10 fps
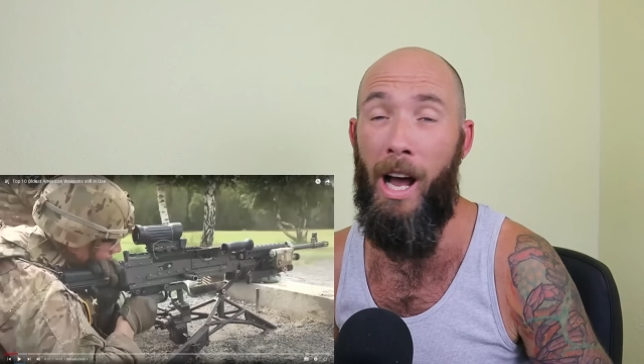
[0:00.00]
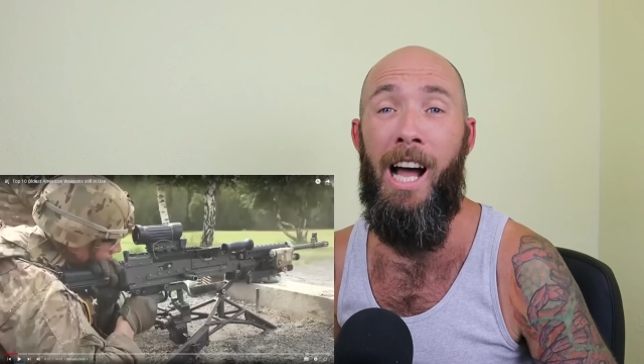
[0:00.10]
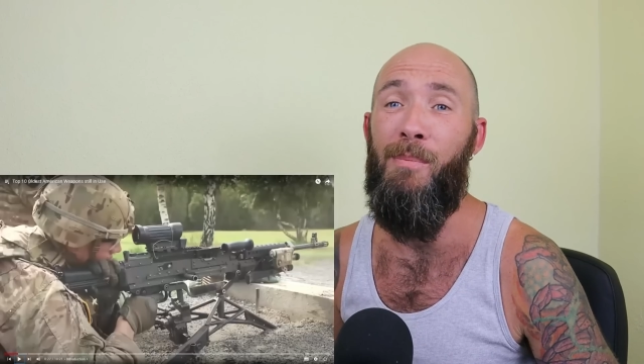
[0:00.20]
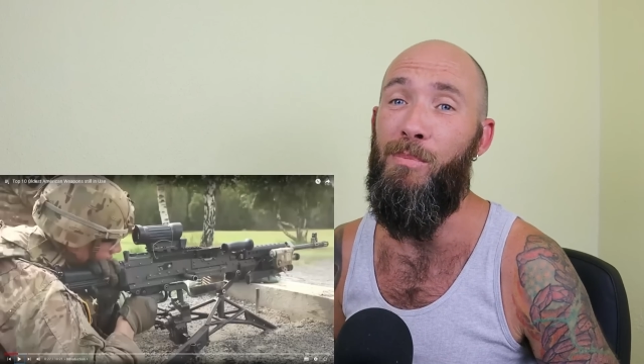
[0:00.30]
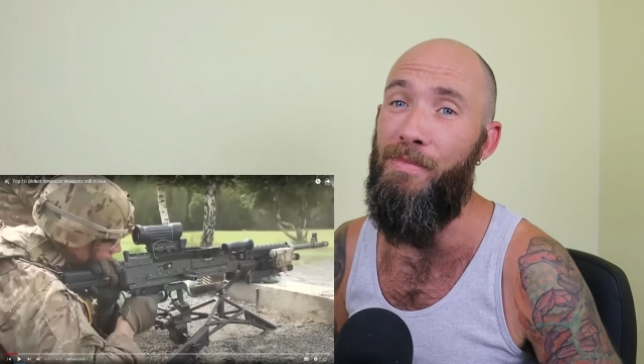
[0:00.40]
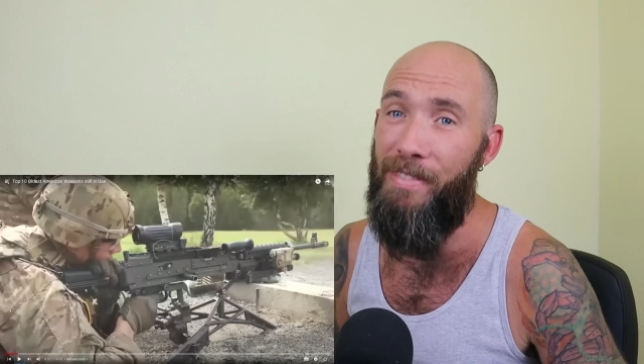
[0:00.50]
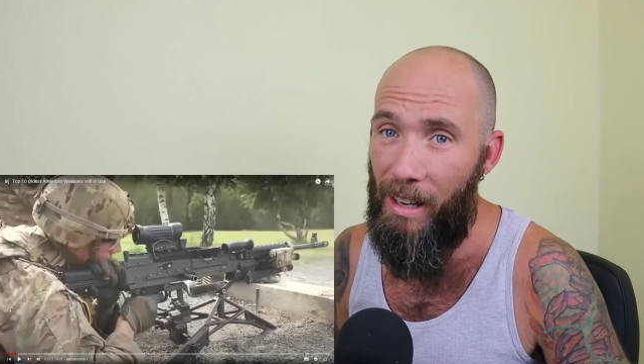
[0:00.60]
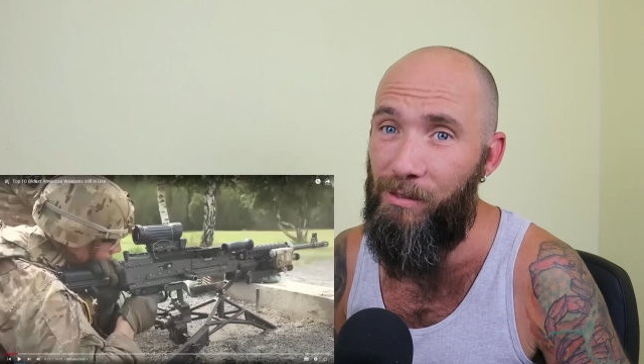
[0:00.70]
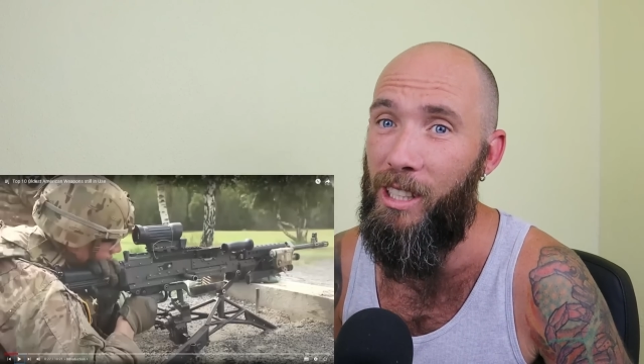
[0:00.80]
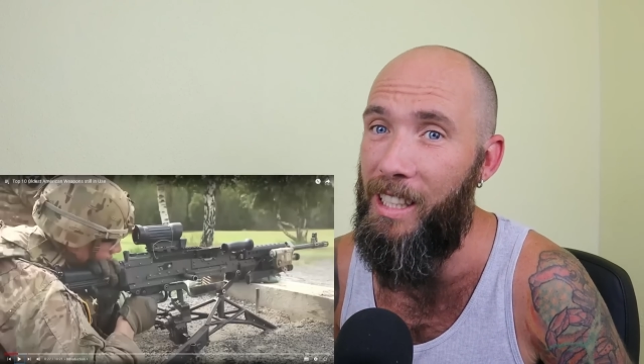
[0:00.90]
I'm
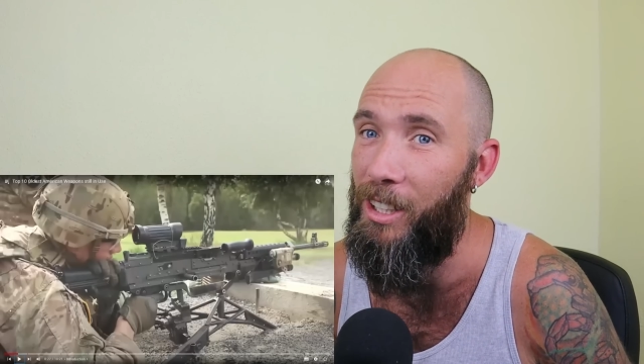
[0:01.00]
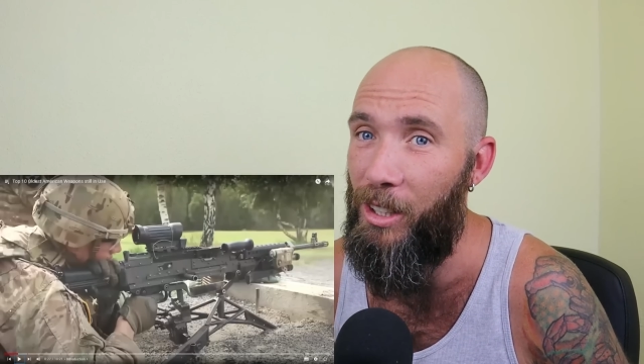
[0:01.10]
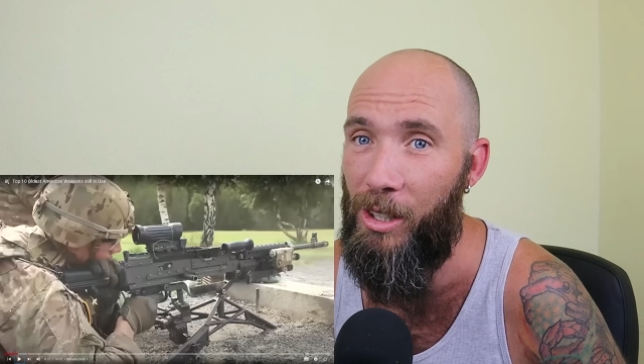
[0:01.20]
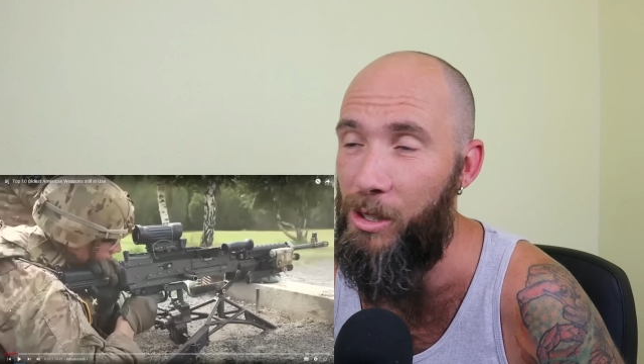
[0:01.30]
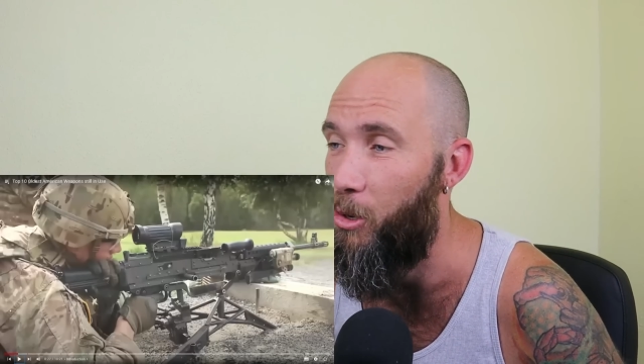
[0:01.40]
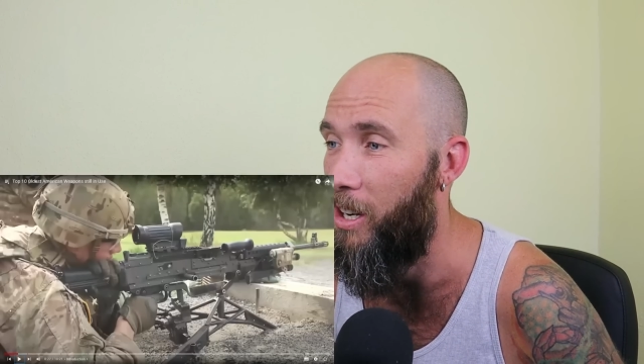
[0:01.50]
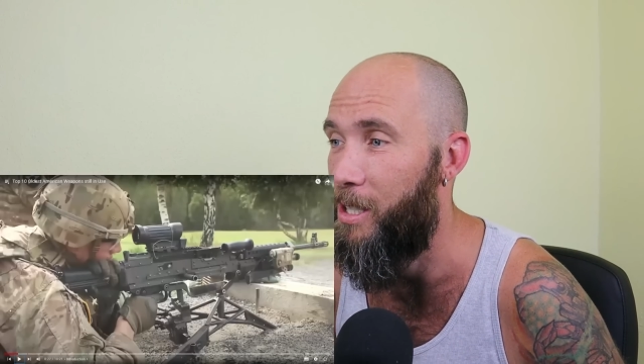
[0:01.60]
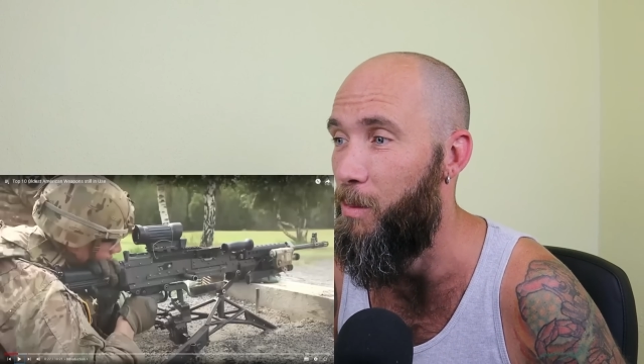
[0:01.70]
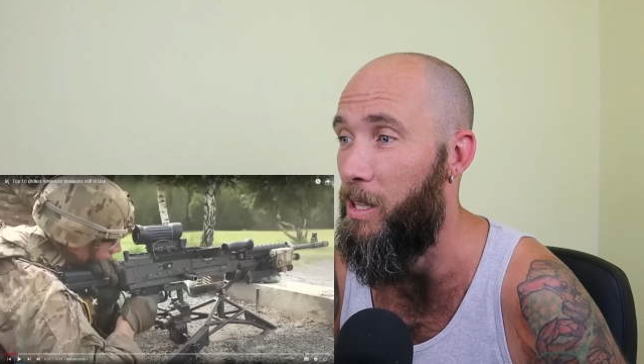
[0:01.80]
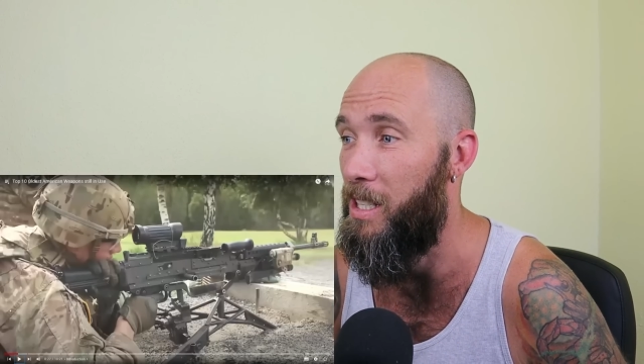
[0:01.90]
definitely going to go and try
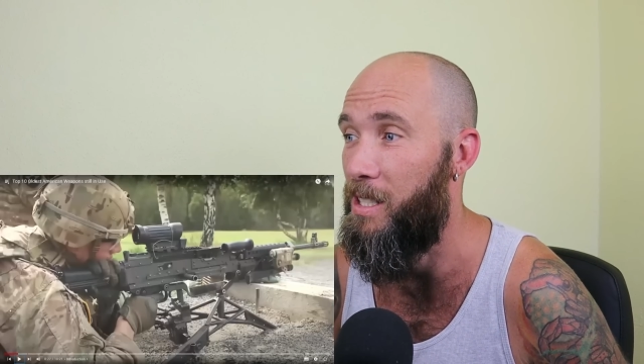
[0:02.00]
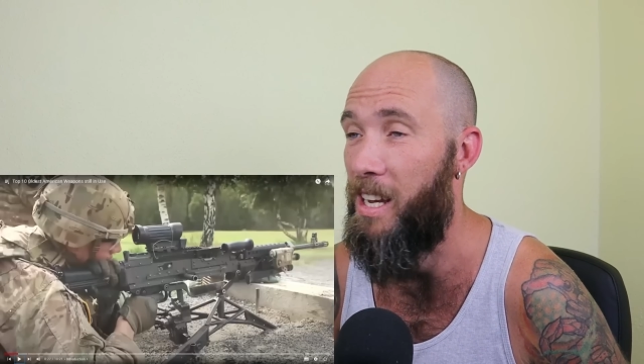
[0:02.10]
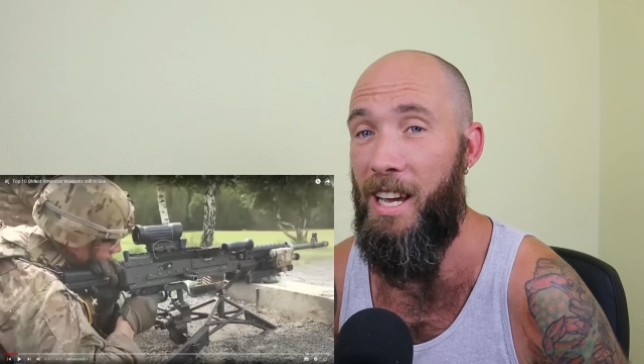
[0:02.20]
some of these